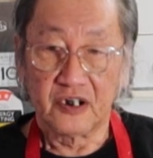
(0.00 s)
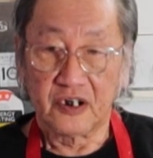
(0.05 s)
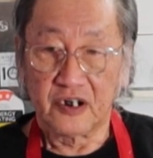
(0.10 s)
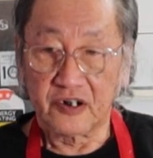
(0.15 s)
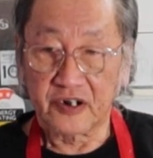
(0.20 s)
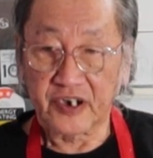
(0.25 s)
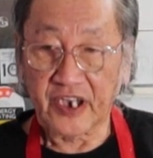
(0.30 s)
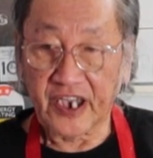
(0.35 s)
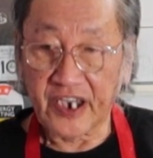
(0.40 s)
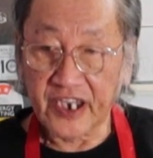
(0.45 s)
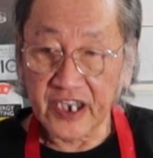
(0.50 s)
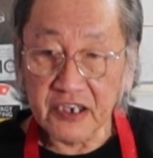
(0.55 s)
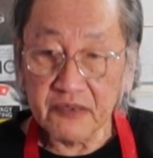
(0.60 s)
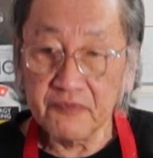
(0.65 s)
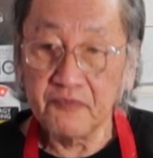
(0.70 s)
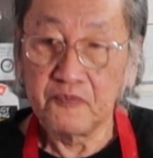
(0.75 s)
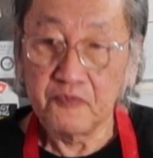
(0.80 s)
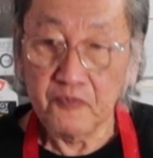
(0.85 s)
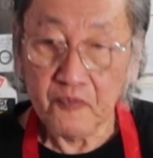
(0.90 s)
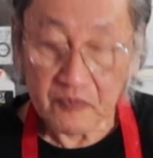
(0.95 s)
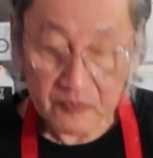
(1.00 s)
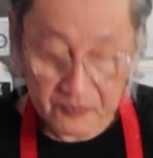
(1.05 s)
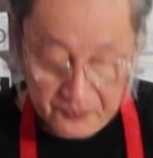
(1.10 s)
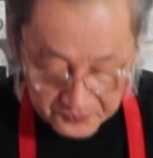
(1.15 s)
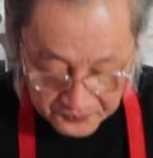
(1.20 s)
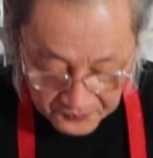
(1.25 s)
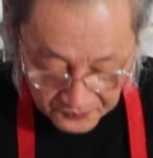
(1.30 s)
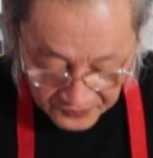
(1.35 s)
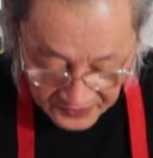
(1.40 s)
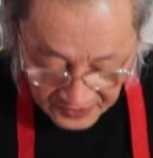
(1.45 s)
Okay,
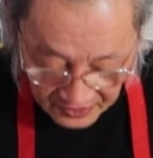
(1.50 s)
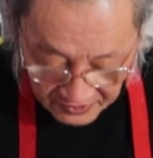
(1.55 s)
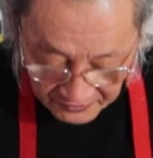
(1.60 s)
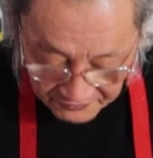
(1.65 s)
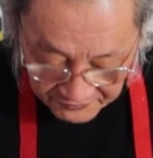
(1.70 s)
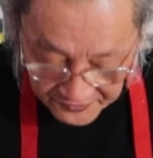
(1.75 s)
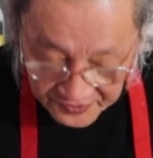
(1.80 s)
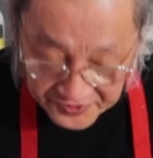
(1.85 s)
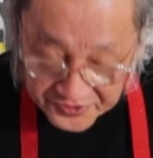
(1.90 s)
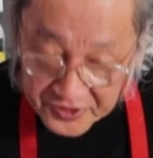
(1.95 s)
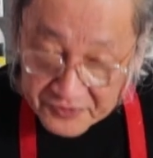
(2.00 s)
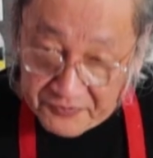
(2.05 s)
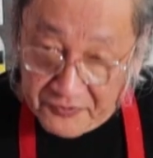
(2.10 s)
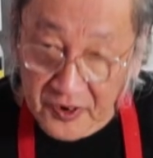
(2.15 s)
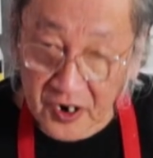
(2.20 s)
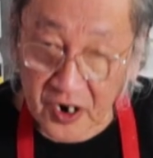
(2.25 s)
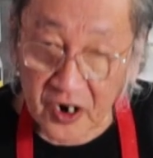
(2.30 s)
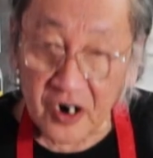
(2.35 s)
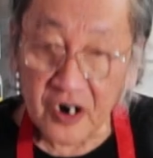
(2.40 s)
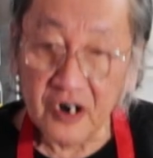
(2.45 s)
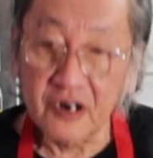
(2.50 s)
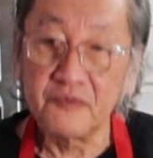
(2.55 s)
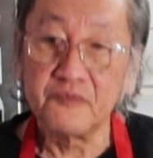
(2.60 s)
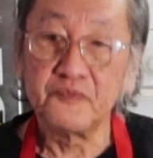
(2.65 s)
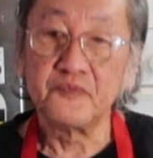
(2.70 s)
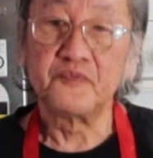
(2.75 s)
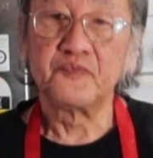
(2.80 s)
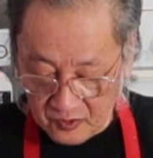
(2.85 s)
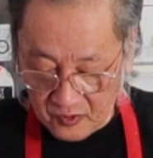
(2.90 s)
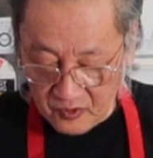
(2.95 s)
first of
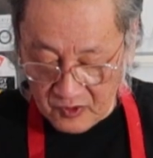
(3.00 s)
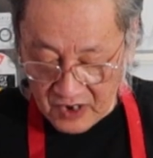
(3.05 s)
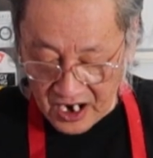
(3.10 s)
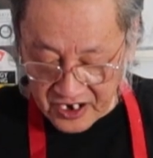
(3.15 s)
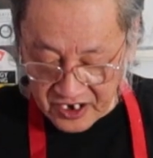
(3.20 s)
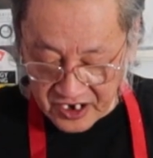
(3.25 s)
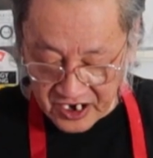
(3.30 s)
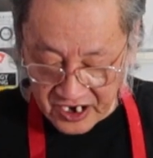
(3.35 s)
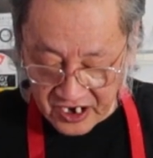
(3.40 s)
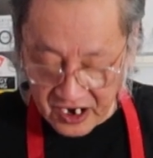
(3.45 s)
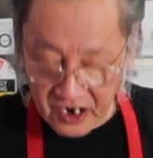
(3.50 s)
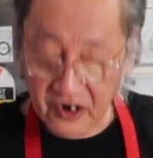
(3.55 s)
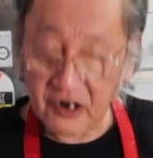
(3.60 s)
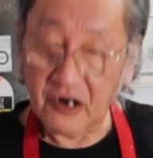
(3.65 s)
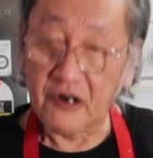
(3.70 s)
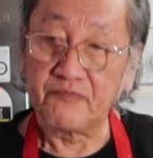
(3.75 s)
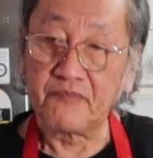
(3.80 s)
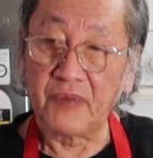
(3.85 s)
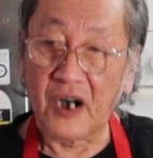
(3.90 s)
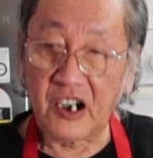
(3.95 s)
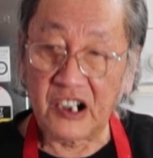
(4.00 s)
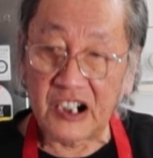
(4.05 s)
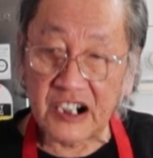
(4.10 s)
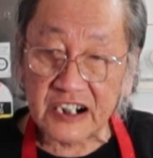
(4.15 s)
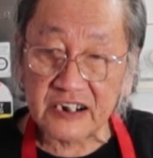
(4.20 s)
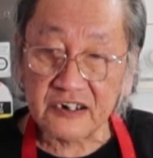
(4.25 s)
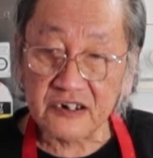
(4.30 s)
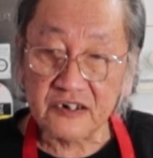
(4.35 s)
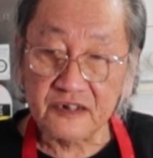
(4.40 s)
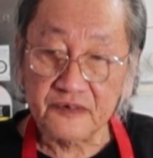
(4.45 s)
all, 1 kilo of
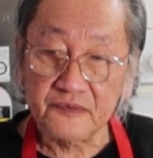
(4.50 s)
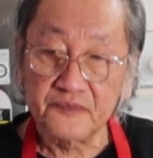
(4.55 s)
pork